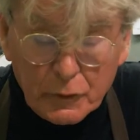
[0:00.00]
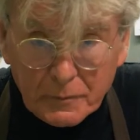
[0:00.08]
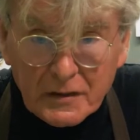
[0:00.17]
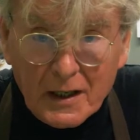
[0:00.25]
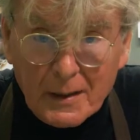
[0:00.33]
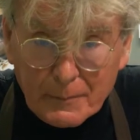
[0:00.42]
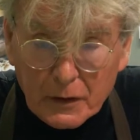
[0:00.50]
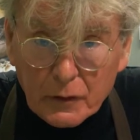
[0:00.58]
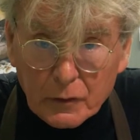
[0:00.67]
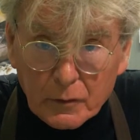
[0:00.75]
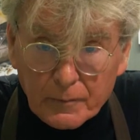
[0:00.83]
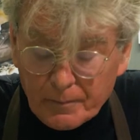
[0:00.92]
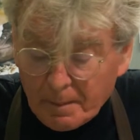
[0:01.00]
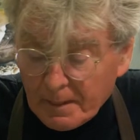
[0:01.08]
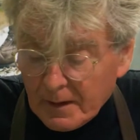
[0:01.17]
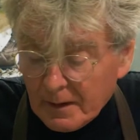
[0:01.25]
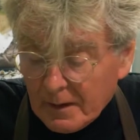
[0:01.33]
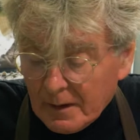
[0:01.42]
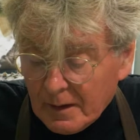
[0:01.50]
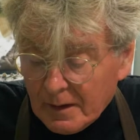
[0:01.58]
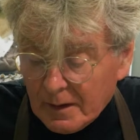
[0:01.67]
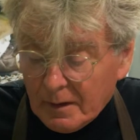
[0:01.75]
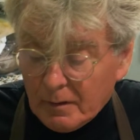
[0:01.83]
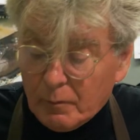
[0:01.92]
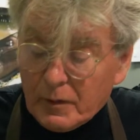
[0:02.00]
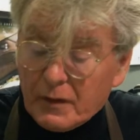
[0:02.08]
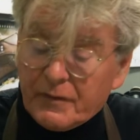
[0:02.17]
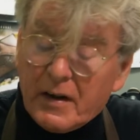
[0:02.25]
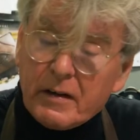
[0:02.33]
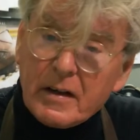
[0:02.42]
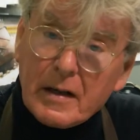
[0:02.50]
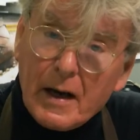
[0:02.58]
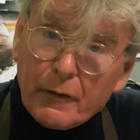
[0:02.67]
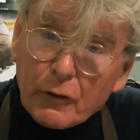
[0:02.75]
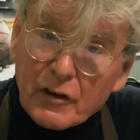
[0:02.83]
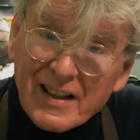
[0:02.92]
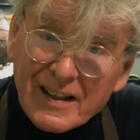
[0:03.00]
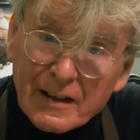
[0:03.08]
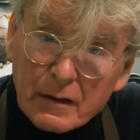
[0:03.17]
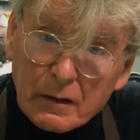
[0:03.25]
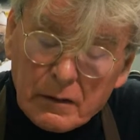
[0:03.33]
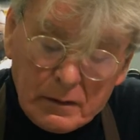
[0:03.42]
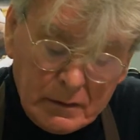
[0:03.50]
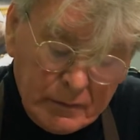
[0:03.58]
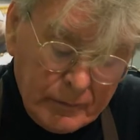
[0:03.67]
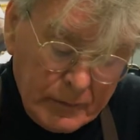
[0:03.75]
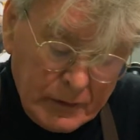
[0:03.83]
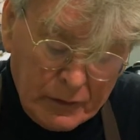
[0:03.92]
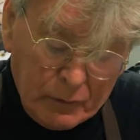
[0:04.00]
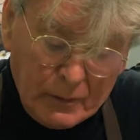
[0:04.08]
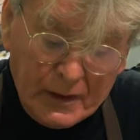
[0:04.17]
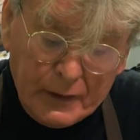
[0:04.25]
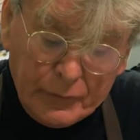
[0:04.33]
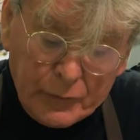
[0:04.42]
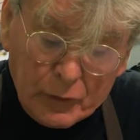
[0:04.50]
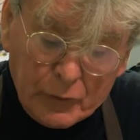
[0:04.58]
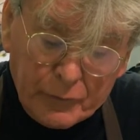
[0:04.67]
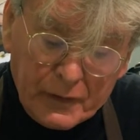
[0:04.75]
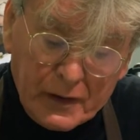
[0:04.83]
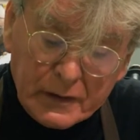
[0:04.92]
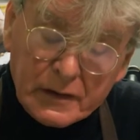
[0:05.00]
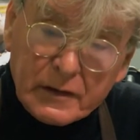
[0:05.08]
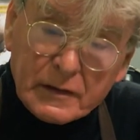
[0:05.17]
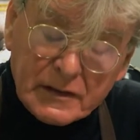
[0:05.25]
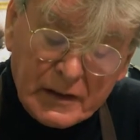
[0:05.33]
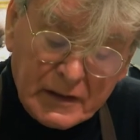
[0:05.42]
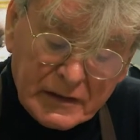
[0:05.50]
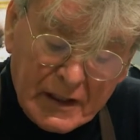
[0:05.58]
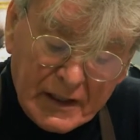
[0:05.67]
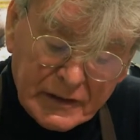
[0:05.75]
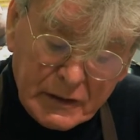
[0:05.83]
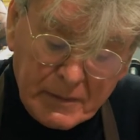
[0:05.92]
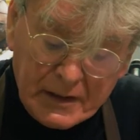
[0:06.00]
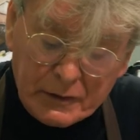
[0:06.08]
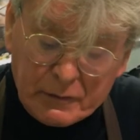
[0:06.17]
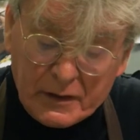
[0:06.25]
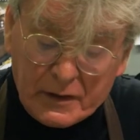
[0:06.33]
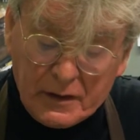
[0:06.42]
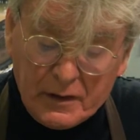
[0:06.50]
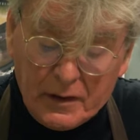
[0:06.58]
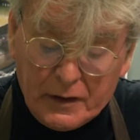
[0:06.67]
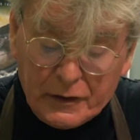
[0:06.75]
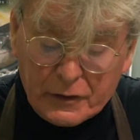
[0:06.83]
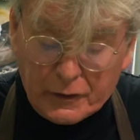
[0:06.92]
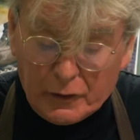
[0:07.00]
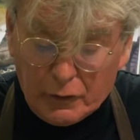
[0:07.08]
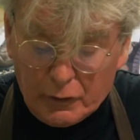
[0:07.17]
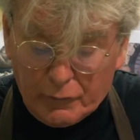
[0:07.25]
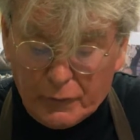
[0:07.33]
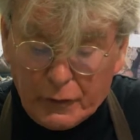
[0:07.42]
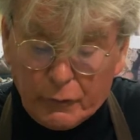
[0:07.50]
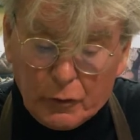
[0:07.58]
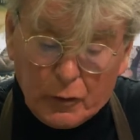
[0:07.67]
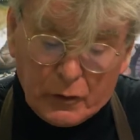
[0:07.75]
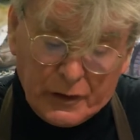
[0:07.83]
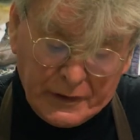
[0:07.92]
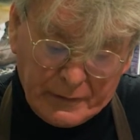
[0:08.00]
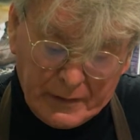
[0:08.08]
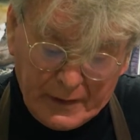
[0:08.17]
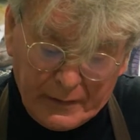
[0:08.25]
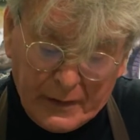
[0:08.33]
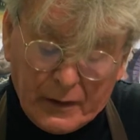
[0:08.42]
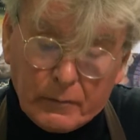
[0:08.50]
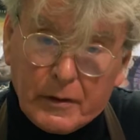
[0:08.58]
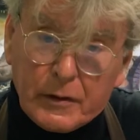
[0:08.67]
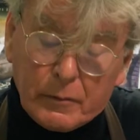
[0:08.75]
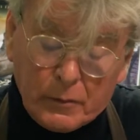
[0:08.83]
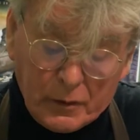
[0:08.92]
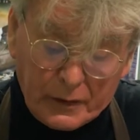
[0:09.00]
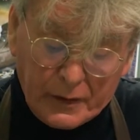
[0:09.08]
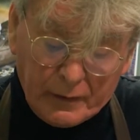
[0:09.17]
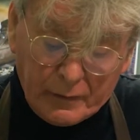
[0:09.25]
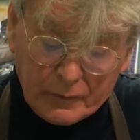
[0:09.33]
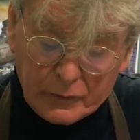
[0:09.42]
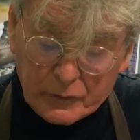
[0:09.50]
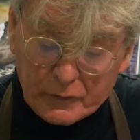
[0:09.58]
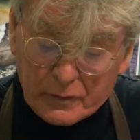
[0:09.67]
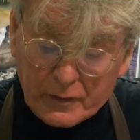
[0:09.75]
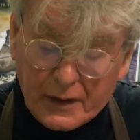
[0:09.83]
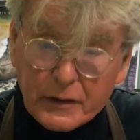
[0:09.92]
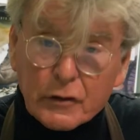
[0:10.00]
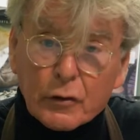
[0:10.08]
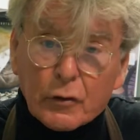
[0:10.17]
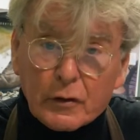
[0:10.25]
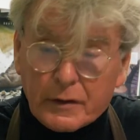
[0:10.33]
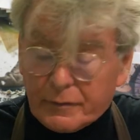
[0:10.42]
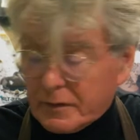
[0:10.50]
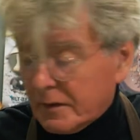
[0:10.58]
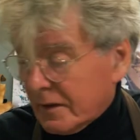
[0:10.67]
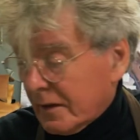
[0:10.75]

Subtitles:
time ago, with a very narrow heel and a wide forefart, and it's asymmetric, and it's got a lovely roll on it like that when you're walking, high toe lift.